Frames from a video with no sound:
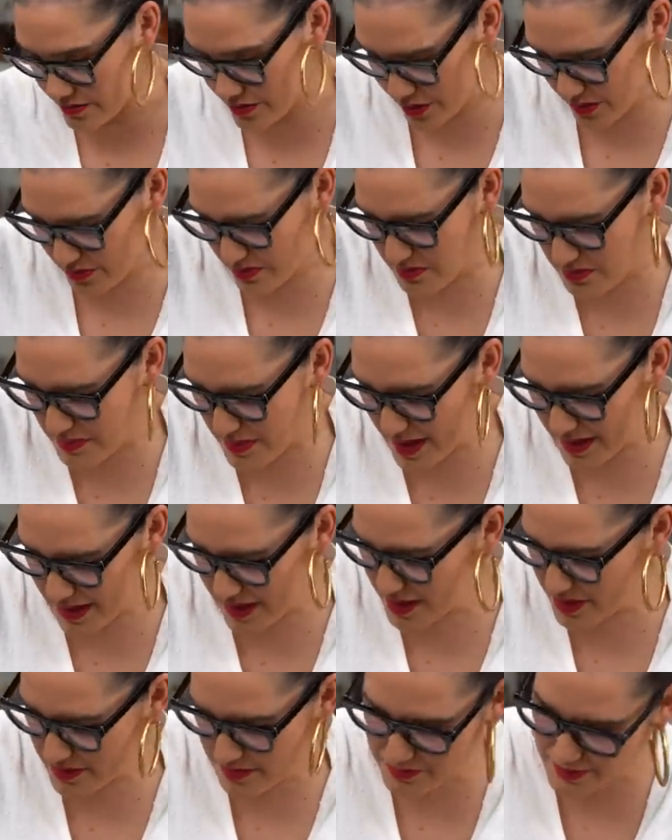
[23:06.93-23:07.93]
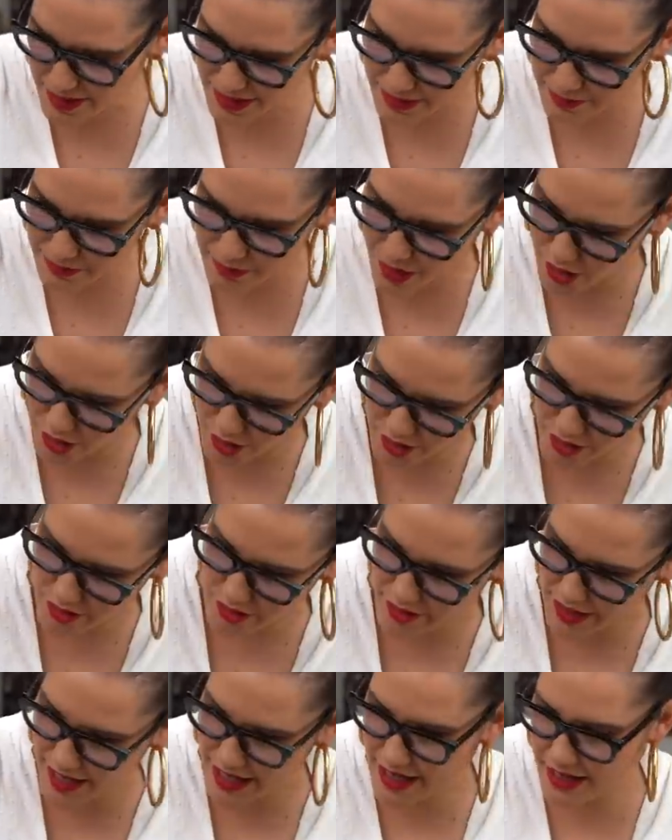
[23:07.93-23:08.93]
sort of medium, medium
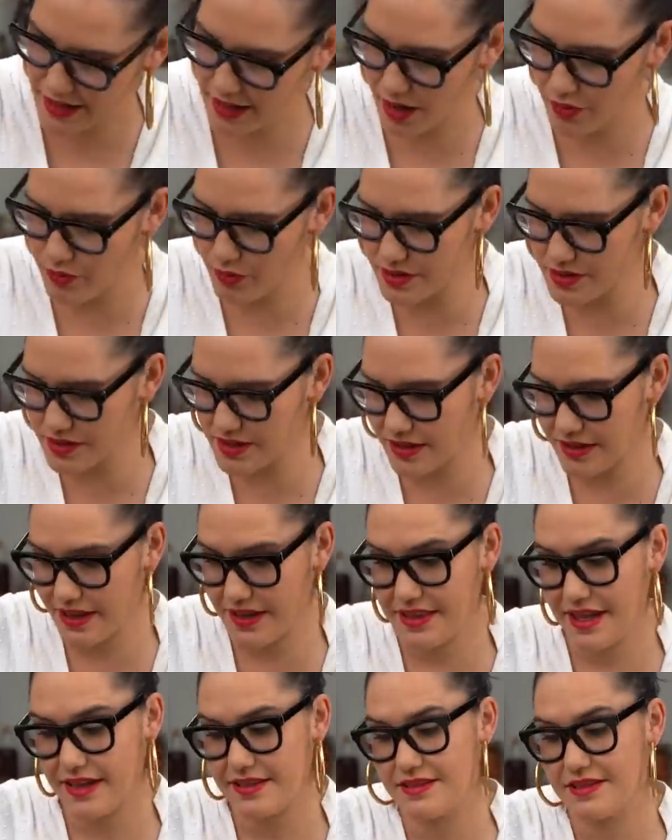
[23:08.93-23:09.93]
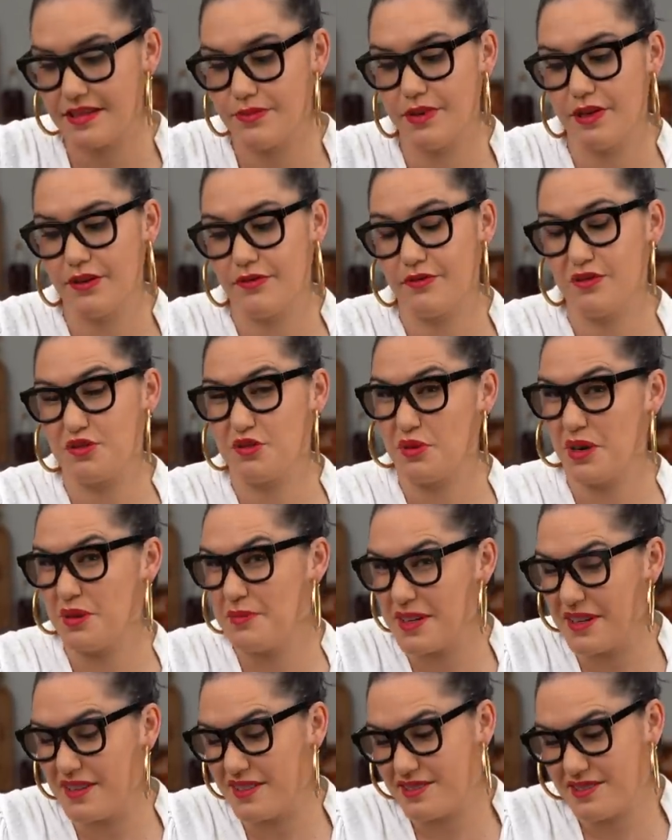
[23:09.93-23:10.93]
low, and I want to let that simmer for 20
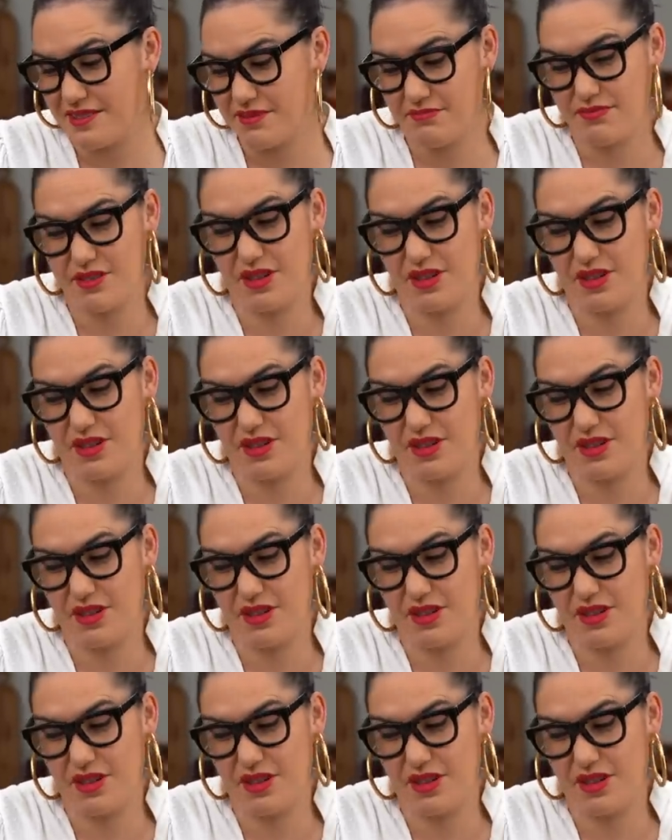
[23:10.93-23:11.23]
minutes.